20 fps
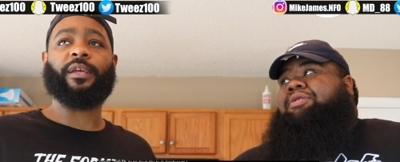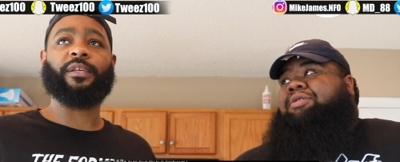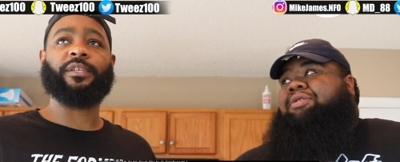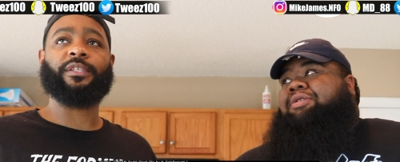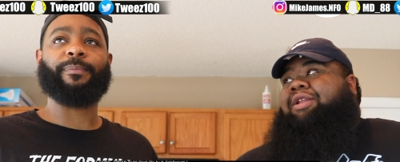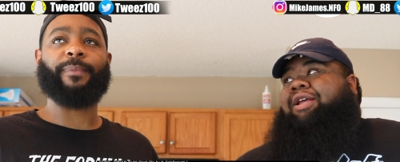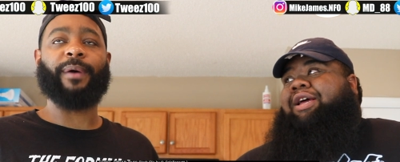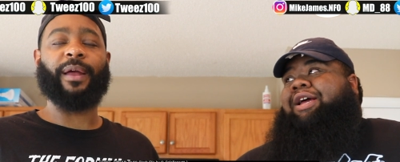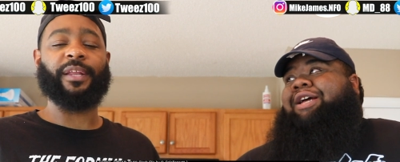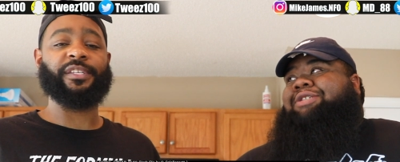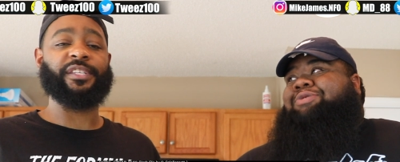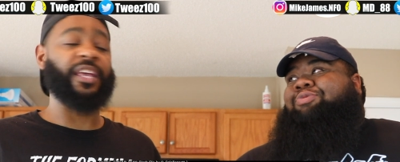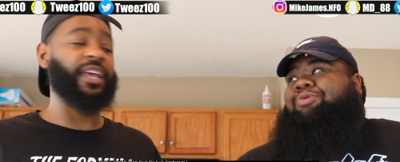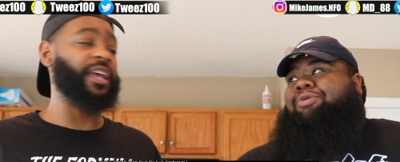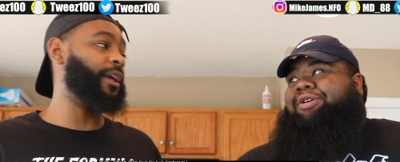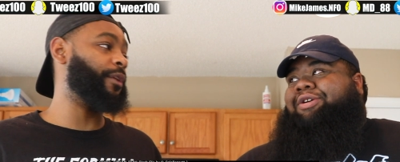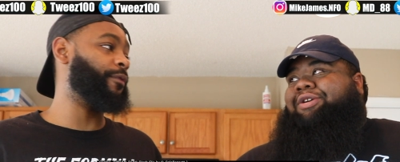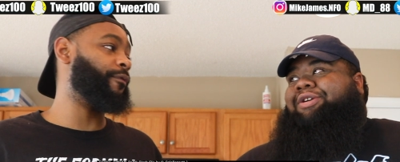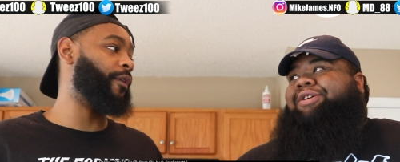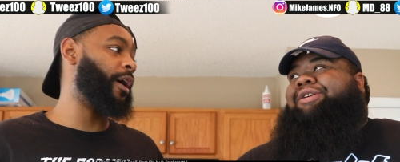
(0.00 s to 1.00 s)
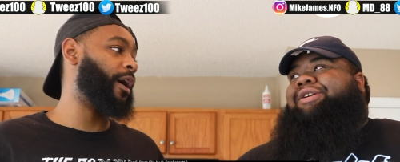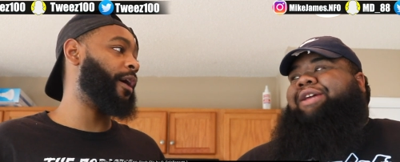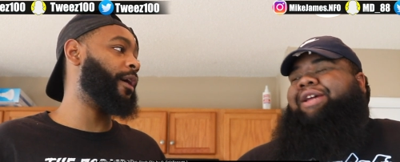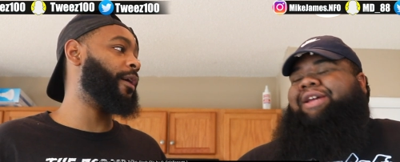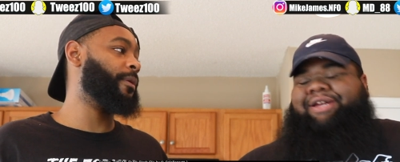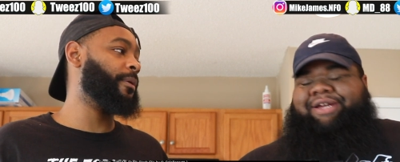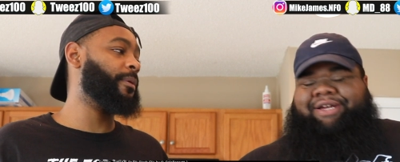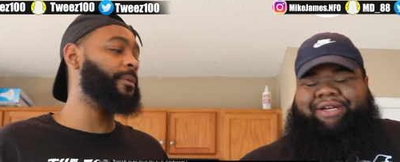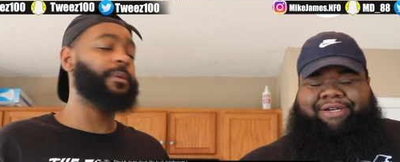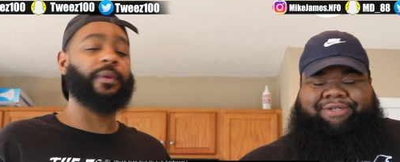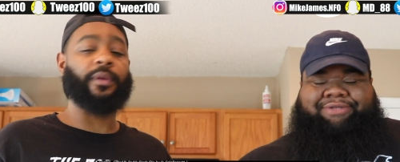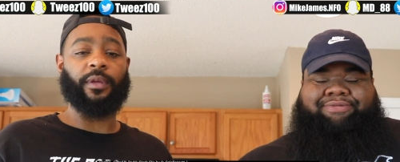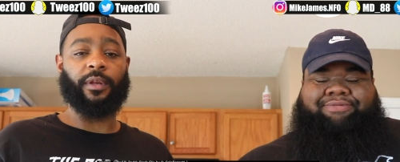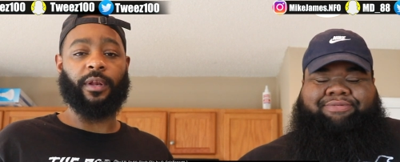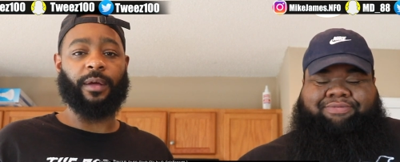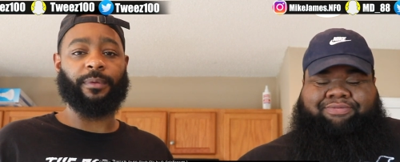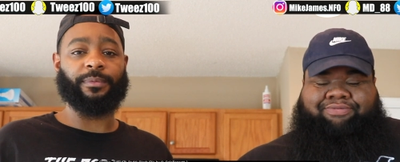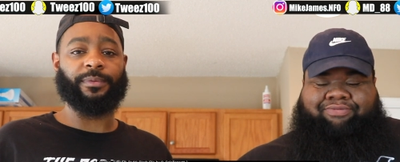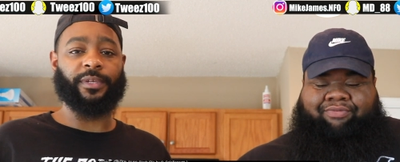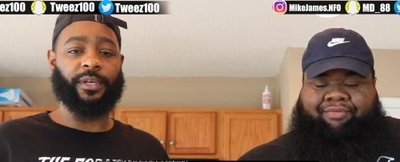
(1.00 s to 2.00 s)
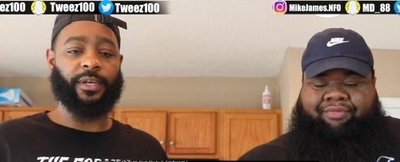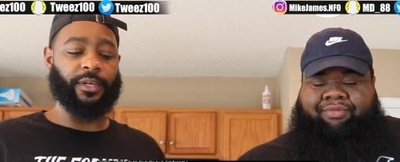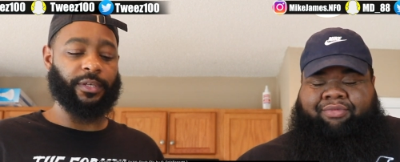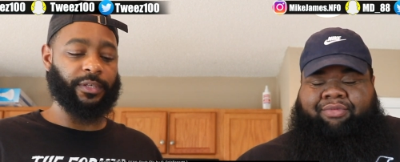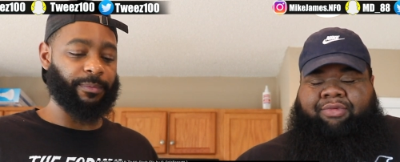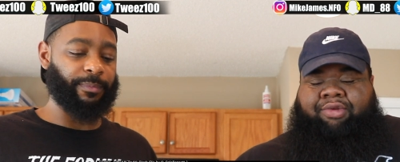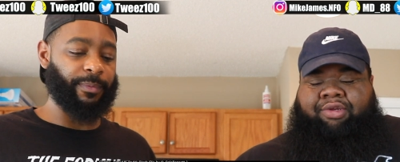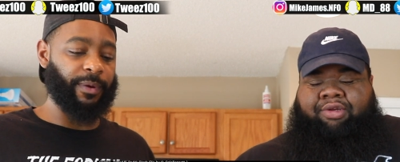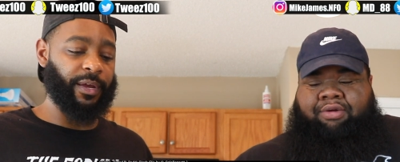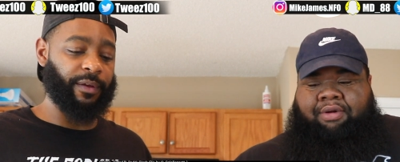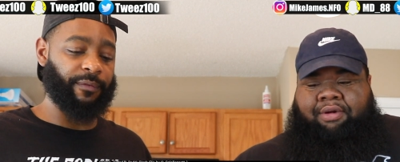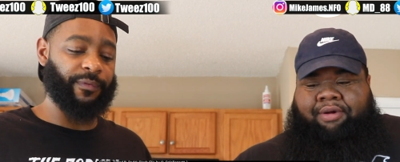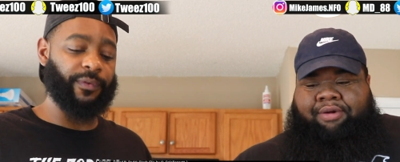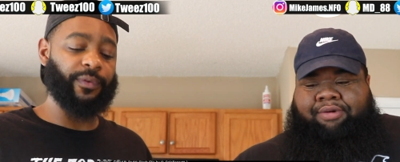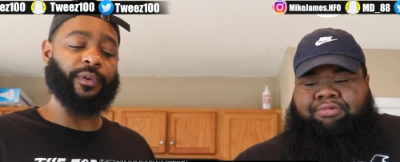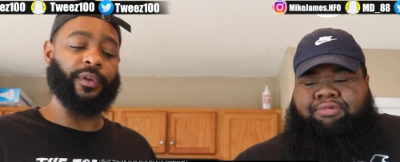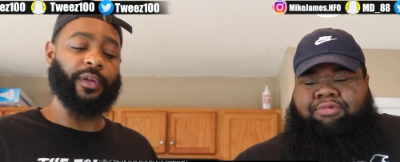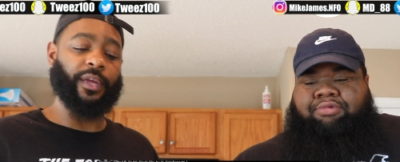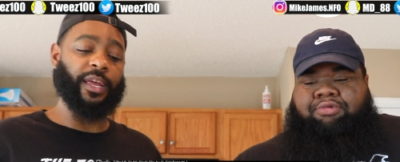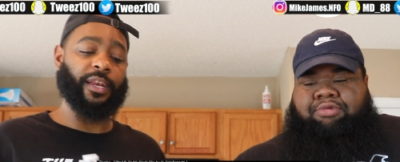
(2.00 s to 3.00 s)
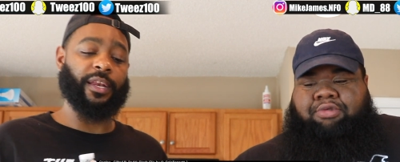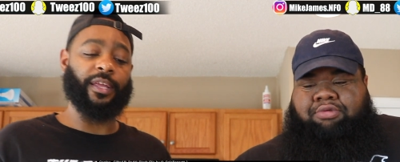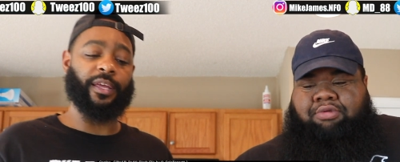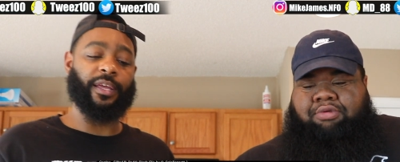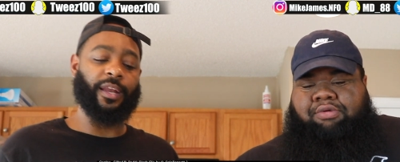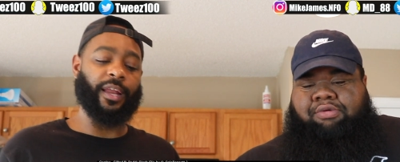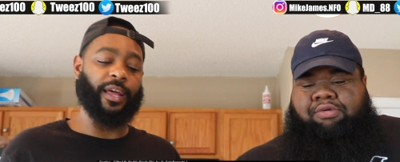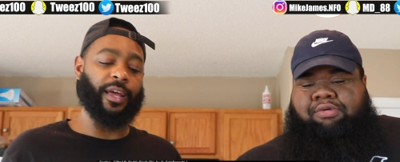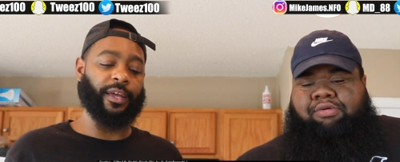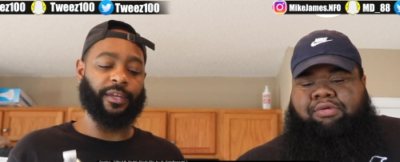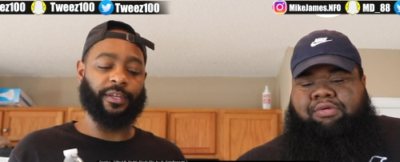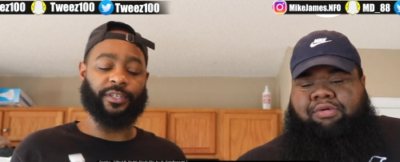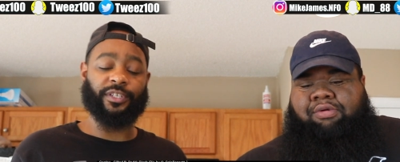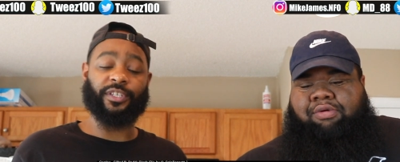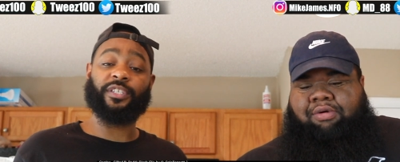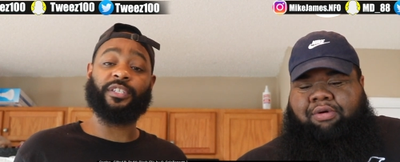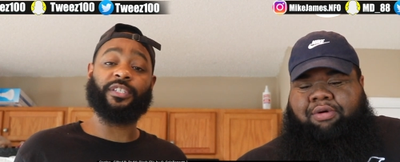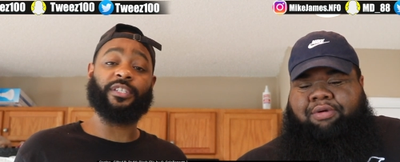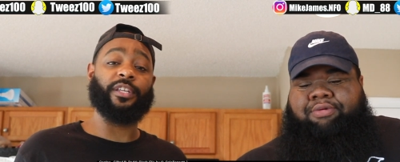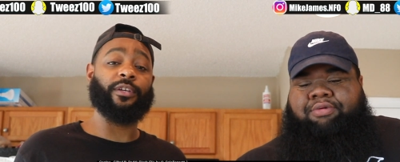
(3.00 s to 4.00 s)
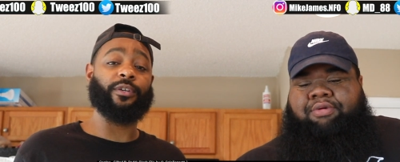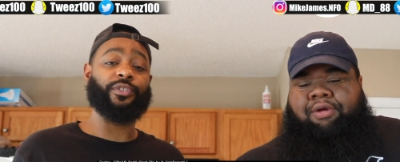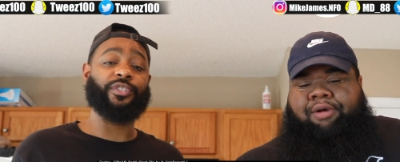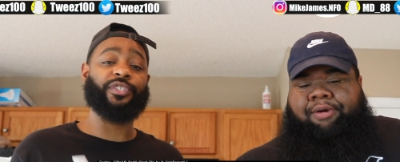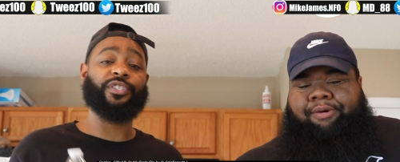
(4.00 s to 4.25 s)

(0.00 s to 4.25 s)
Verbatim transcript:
Speaker 1: somebody's end line, yeah. you know what I'm saying? Somebody if you can and then like still